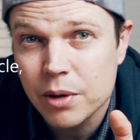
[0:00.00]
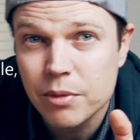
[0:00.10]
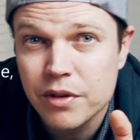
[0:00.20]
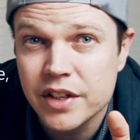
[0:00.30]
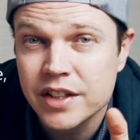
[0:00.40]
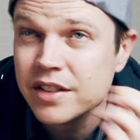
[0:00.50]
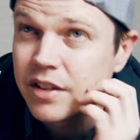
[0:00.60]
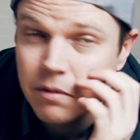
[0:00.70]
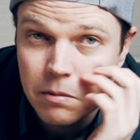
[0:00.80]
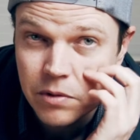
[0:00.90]
movies,
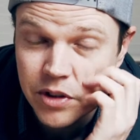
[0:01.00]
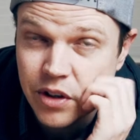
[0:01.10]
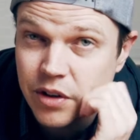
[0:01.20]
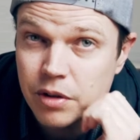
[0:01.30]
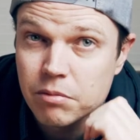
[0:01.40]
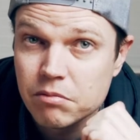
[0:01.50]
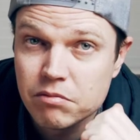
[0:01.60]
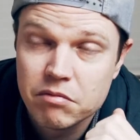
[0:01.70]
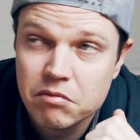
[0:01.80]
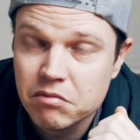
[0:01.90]
so
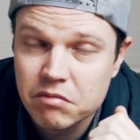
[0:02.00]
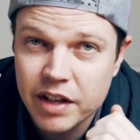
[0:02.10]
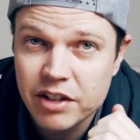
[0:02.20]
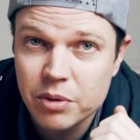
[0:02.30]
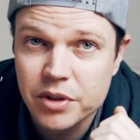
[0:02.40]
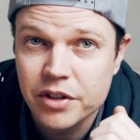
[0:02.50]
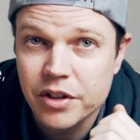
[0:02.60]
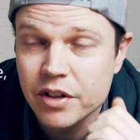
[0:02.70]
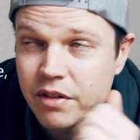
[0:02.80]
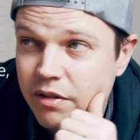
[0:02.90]
that's always
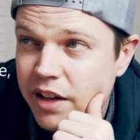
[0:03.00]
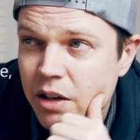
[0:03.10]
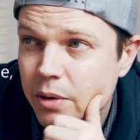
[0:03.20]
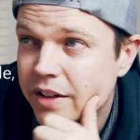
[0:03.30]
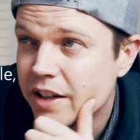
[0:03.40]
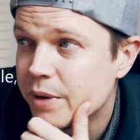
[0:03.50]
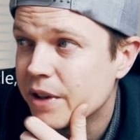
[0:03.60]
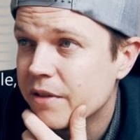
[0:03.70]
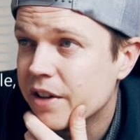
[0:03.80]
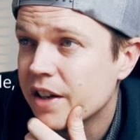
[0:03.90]
good. They know what they're doing
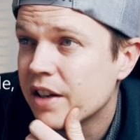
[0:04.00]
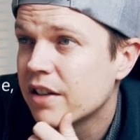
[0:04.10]
over there.